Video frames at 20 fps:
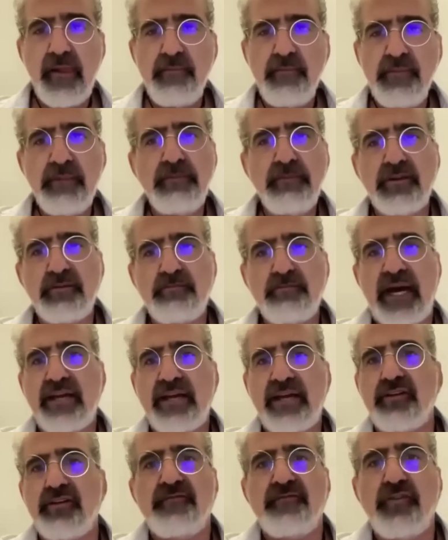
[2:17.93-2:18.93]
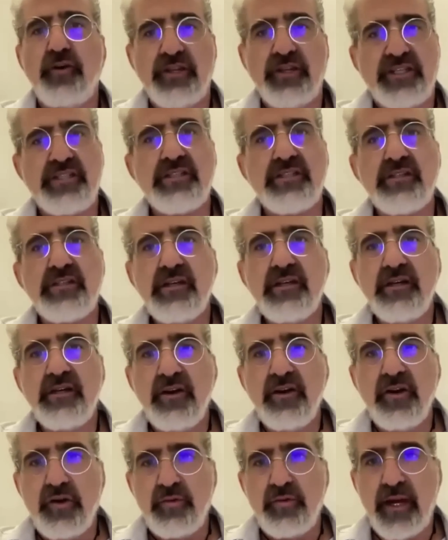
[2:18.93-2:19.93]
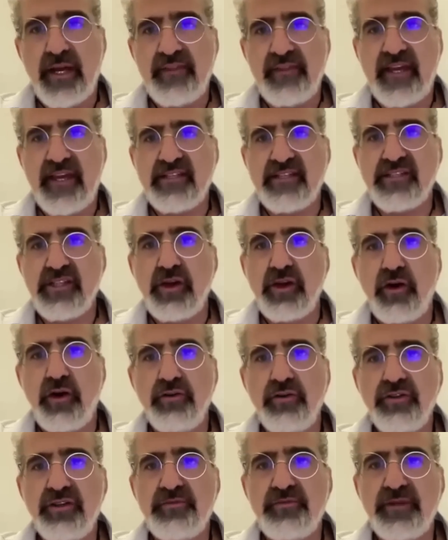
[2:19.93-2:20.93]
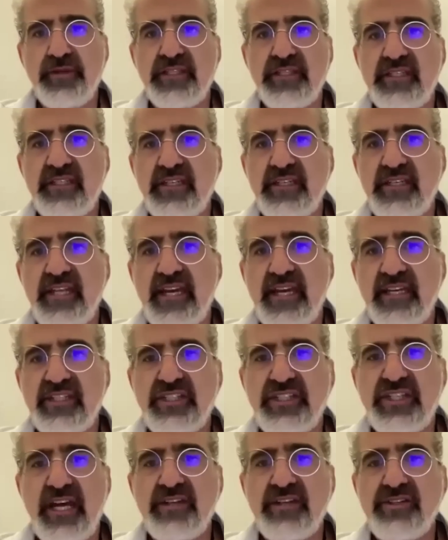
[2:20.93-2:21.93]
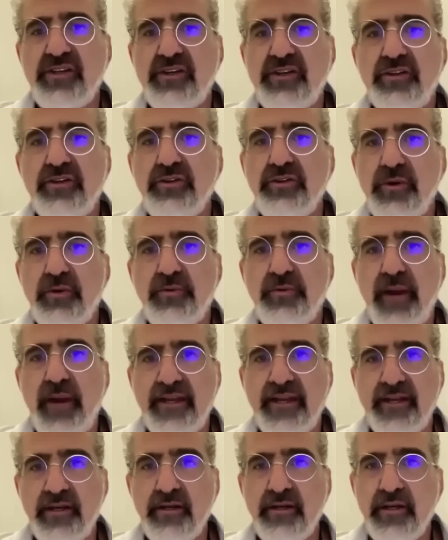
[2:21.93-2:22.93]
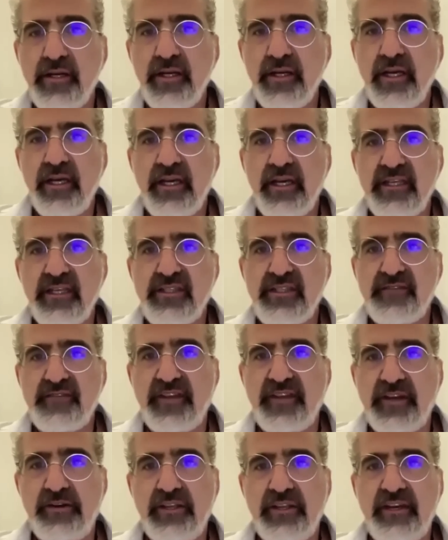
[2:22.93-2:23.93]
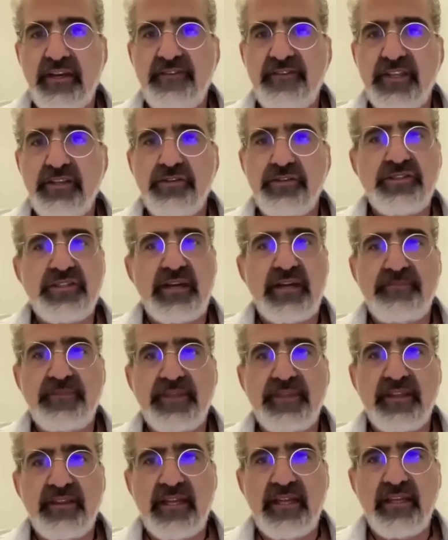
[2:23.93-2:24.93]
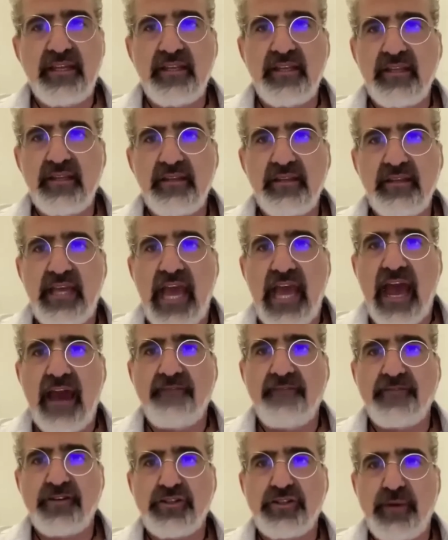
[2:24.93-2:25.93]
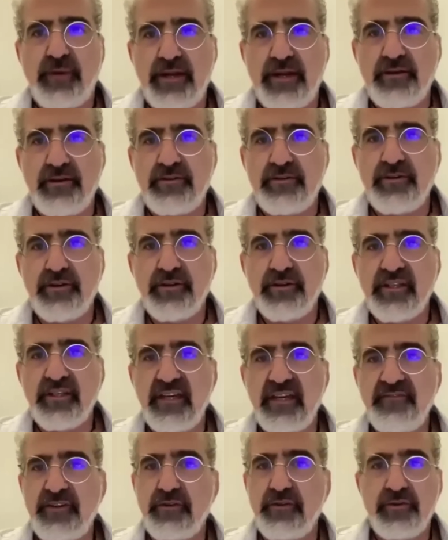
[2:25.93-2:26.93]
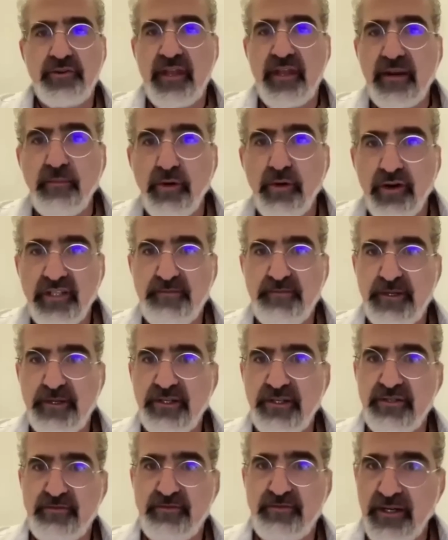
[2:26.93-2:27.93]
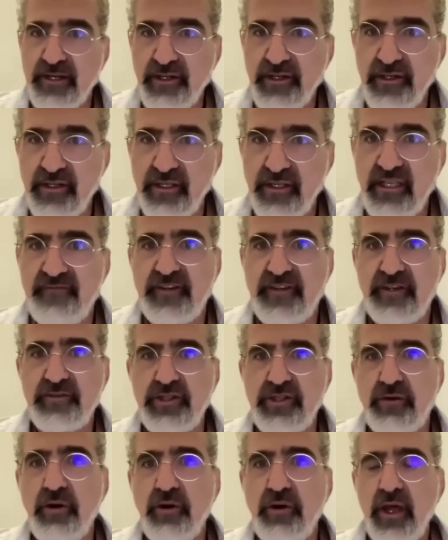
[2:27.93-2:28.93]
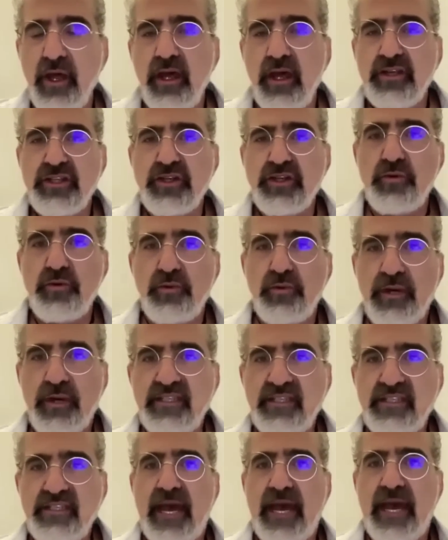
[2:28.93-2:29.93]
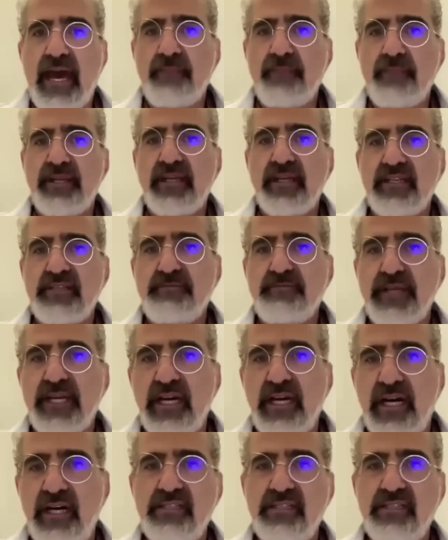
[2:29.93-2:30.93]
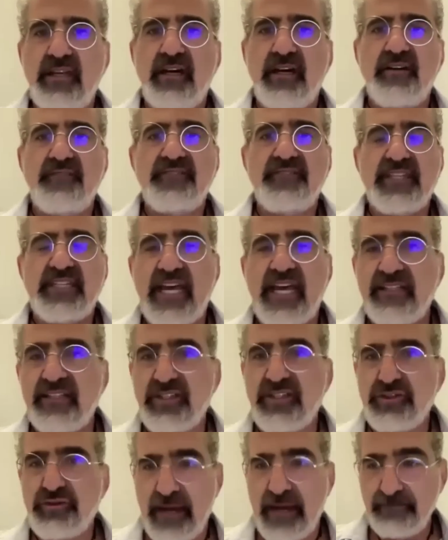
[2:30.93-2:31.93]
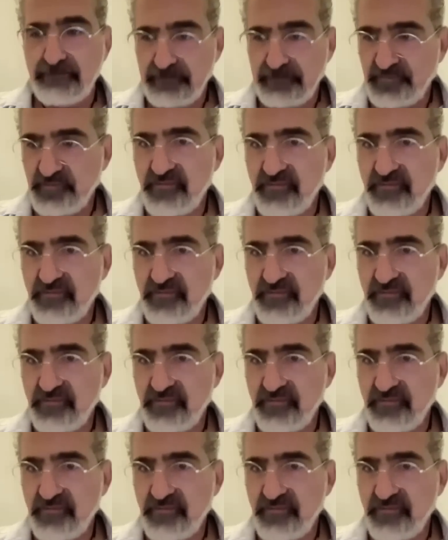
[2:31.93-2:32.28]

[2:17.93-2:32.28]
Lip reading: people are buying your voice, right? That is the only reason to take a chance on a newer writer, is if they're giving you something that the average writer couldn't give you, or that a more experienced writer couldn't give you. So what ends up happening is, because of the talent trap,